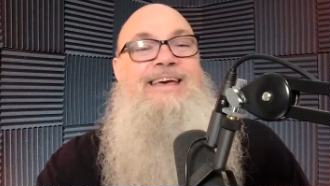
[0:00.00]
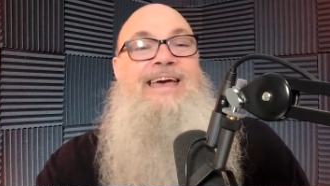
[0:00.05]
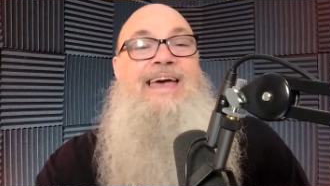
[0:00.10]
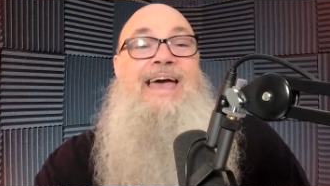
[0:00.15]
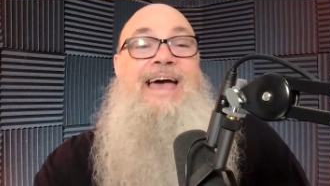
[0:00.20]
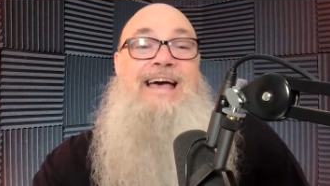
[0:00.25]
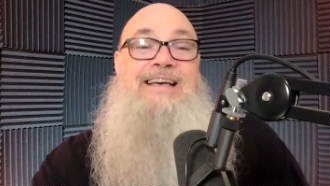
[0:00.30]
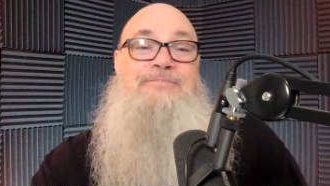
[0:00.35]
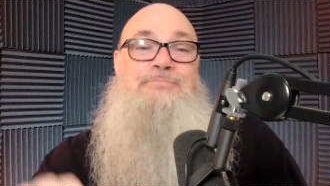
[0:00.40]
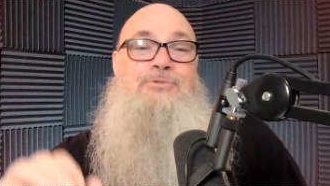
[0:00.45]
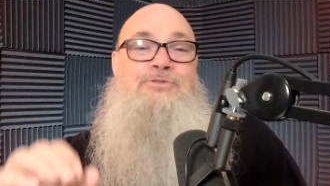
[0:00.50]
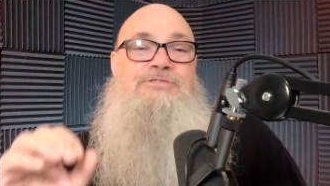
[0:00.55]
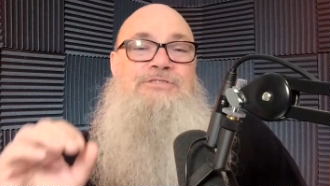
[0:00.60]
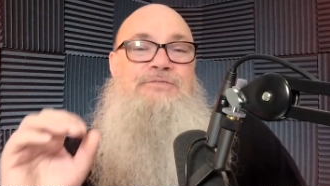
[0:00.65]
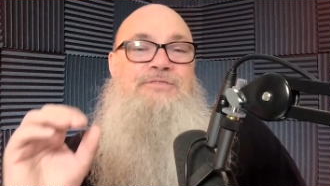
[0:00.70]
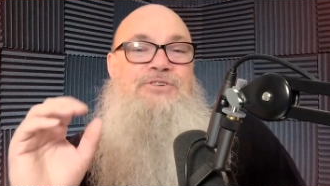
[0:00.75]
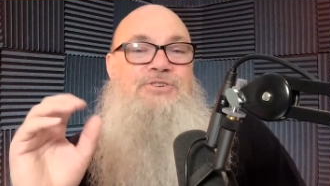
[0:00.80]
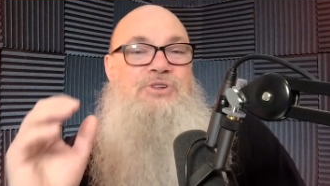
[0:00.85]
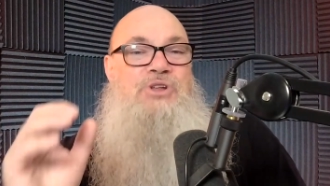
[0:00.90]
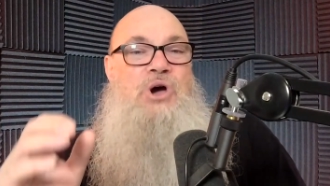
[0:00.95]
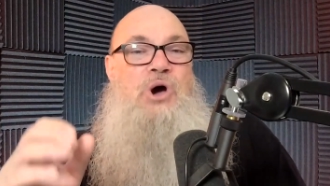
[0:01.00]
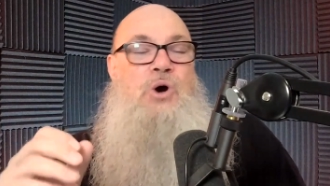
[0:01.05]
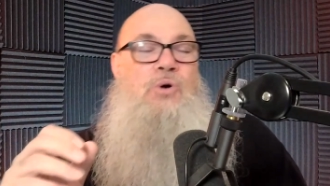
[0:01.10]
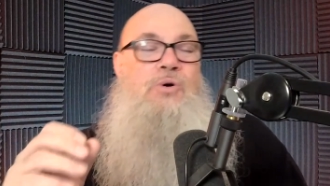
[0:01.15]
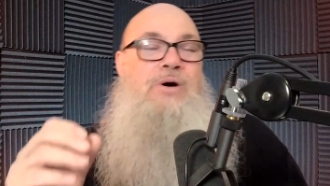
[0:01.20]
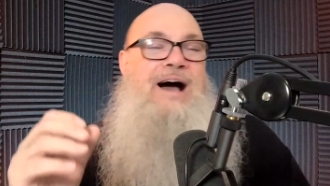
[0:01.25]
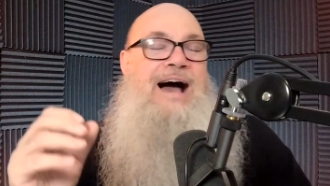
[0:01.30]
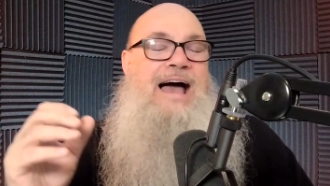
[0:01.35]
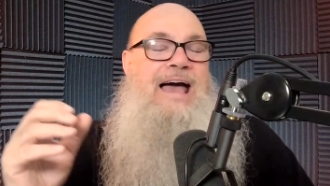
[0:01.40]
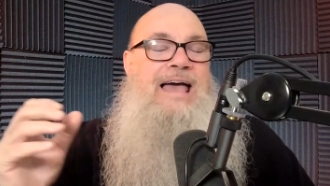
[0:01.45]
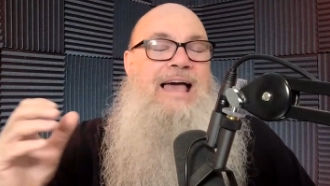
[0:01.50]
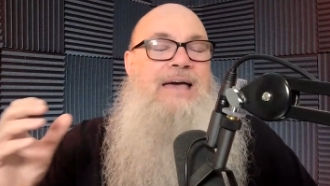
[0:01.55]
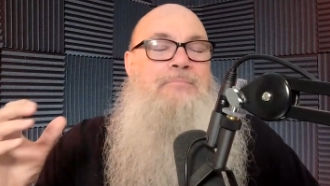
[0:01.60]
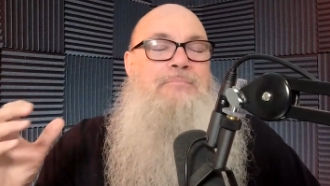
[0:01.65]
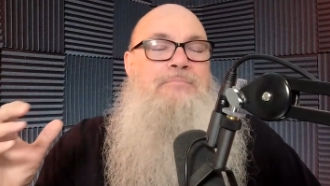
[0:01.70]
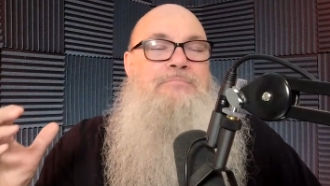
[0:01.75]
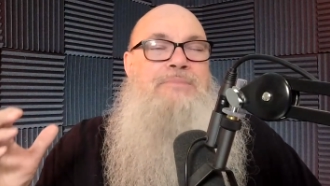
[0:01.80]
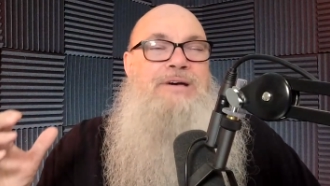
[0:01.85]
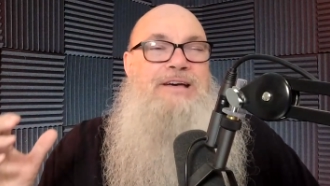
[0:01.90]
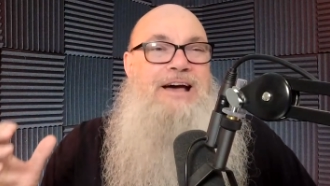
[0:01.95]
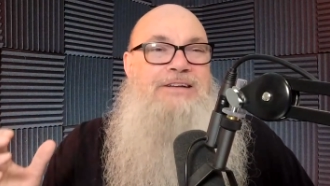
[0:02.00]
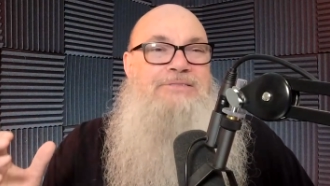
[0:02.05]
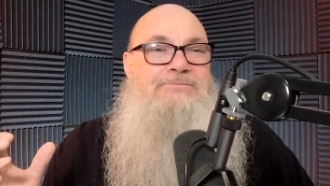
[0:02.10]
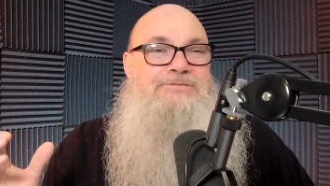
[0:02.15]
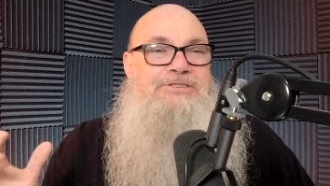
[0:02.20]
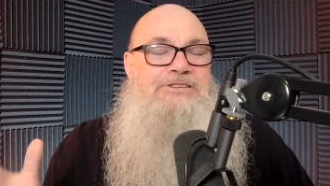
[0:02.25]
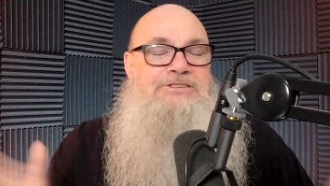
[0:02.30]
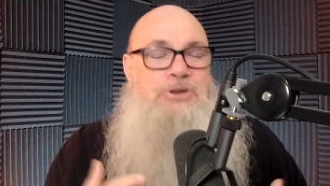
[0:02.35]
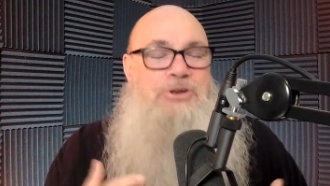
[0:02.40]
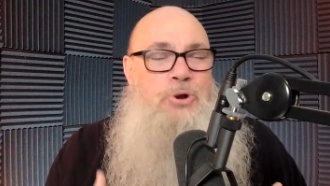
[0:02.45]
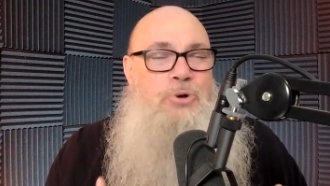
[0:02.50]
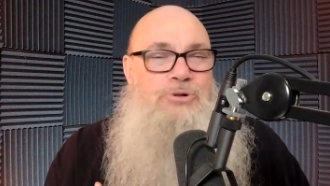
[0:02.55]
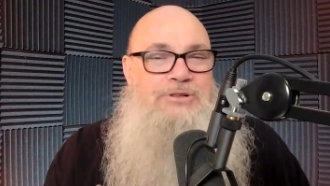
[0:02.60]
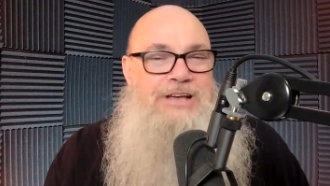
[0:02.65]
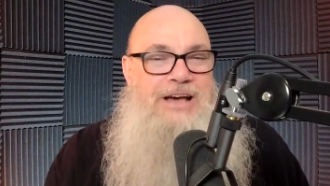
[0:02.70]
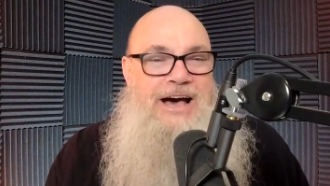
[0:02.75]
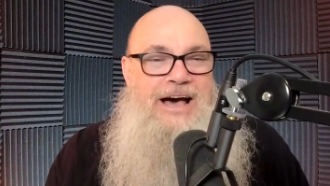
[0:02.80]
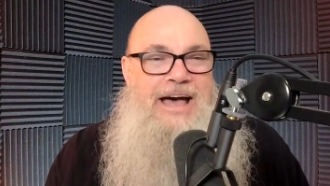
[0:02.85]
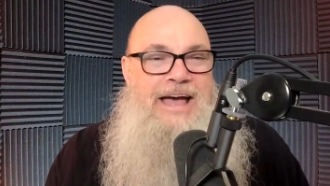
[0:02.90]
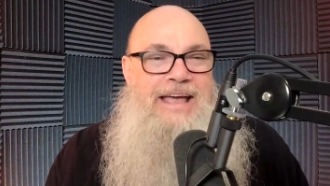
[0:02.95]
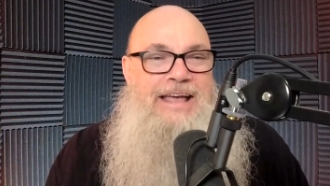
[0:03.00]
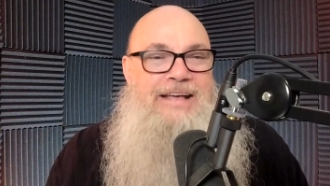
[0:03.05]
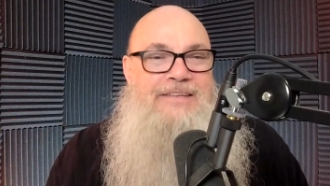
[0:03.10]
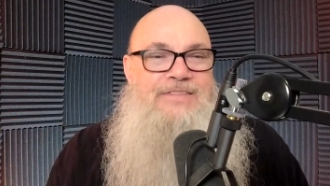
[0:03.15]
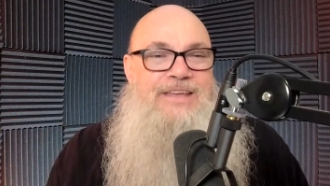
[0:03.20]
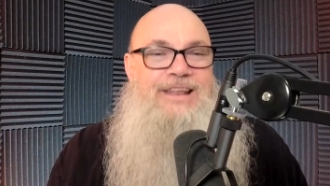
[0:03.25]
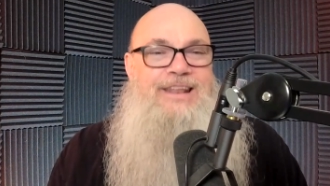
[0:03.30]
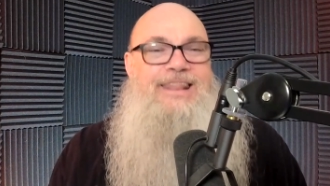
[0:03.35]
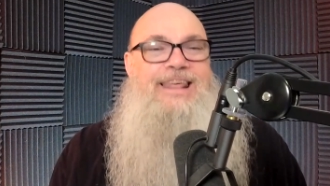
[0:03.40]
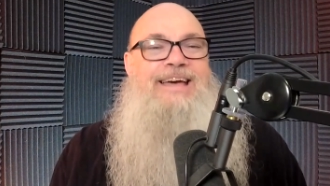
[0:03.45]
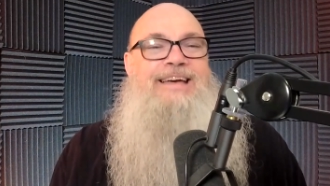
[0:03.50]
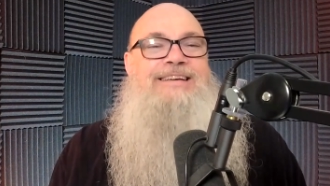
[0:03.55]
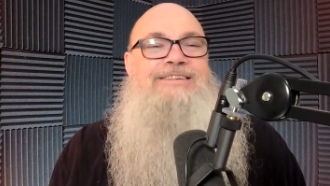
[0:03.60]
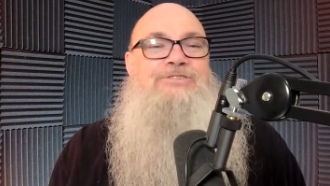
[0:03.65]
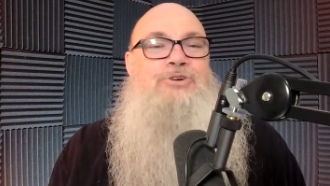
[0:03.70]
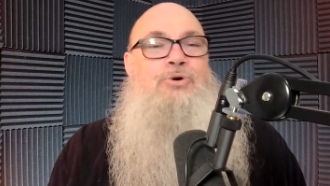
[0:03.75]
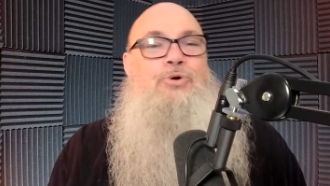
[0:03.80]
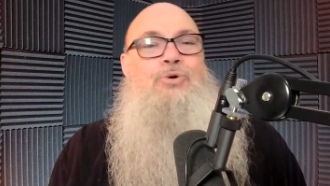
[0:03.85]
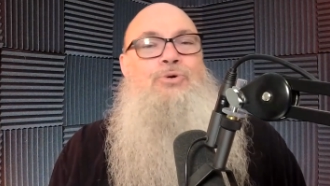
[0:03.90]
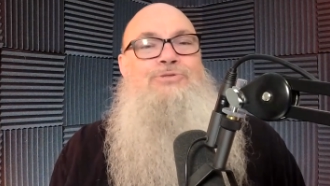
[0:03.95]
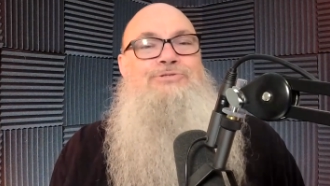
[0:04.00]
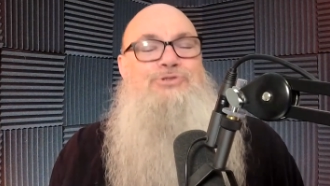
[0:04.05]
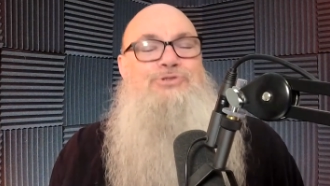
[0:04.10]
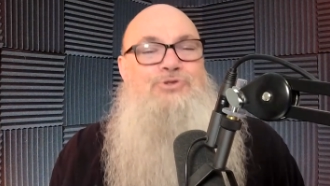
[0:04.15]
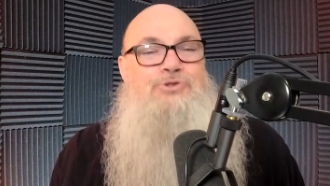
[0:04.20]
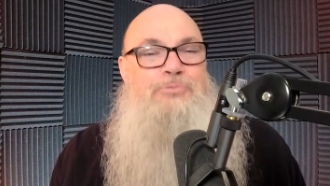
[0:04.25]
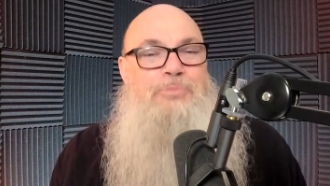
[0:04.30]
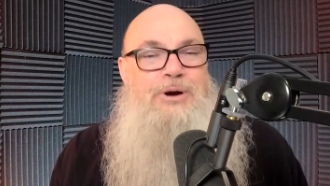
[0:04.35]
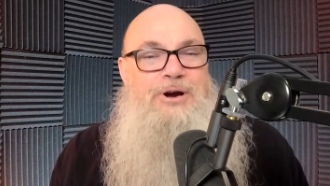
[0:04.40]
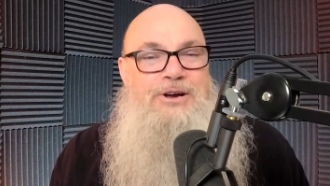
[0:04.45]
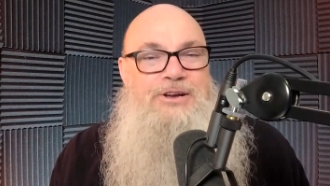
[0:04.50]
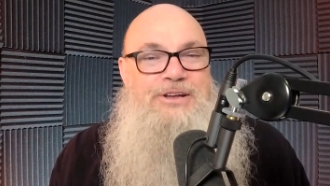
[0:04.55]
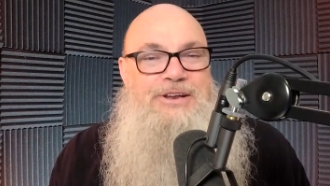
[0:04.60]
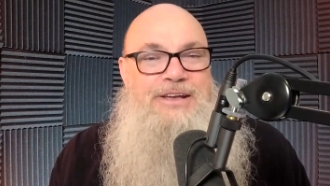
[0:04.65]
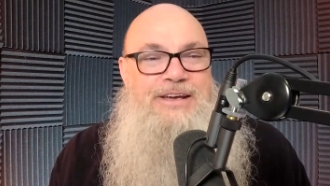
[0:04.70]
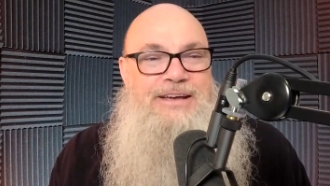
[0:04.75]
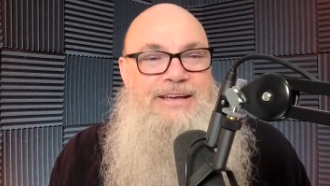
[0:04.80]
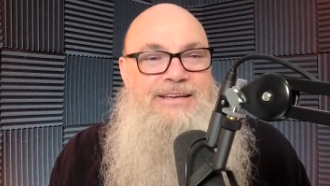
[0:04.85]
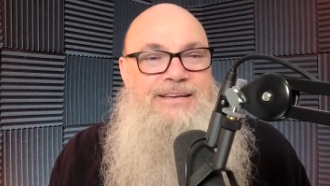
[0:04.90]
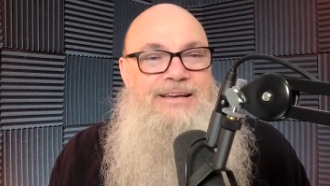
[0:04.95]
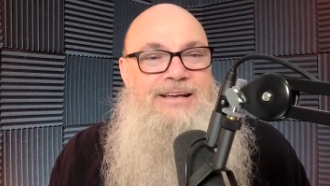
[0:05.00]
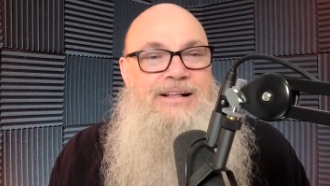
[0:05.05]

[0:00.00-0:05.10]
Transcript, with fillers: As most of you know, I am just an old guy that likes old school marketing.